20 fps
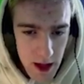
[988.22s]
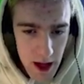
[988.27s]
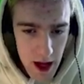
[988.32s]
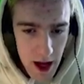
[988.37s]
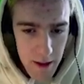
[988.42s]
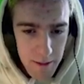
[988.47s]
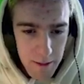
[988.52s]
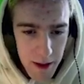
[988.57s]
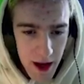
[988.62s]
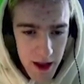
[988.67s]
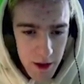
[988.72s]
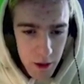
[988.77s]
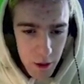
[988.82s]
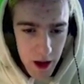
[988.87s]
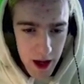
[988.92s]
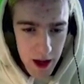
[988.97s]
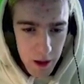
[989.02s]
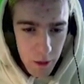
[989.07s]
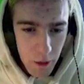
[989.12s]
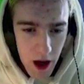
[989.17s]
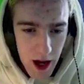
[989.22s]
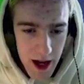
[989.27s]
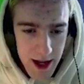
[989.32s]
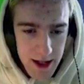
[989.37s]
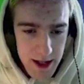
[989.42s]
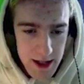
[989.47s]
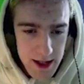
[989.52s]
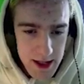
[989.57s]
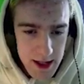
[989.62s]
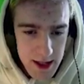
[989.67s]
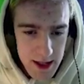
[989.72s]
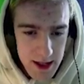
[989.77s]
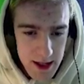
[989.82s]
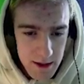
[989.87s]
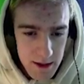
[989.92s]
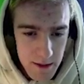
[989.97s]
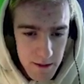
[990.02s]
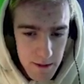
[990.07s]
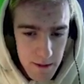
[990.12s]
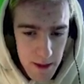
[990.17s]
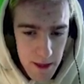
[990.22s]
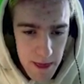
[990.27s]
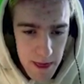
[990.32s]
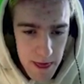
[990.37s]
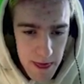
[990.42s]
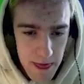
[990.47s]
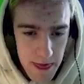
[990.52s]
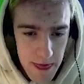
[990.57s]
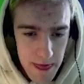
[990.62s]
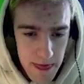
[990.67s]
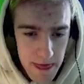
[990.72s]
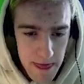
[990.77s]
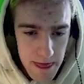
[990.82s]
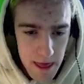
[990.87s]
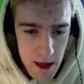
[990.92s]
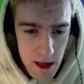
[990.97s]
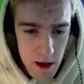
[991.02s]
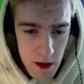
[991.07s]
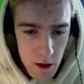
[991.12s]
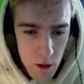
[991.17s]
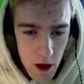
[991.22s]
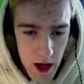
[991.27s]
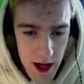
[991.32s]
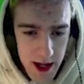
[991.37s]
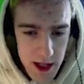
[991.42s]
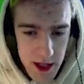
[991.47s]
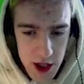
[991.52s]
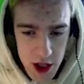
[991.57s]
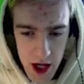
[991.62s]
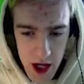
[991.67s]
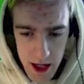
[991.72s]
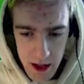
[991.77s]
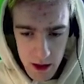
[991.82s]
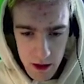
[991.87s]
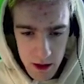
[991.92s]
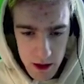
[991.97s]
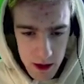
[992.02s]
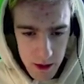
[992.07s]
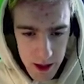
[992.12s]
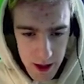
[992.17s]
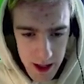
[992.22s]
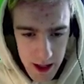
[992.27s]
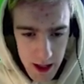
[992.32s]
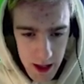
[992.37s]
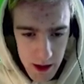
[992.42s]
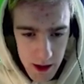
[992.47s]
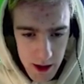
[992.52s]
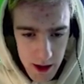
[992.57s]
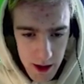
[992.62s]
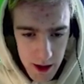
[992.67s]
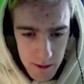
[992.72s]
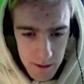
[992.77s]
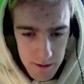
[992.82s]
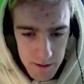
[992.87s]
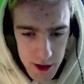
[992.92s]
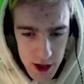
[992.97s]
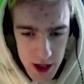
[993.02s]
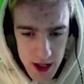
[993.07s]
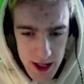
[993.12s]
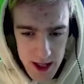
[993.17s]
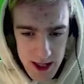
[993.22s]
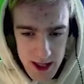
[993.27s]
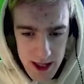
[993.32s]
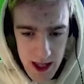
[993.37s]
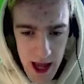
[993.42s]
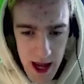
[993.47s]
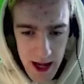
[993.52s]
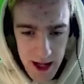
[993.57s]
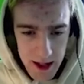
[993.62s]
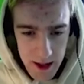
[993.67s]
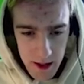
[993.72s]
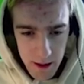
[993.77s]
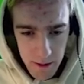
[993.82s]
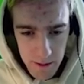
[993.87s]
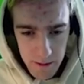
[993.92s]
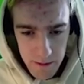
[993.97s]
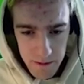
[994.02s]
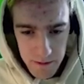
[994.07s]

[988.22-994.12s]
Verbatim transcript: And by the way, why is... Why is Jane not doing anything? She's slacking.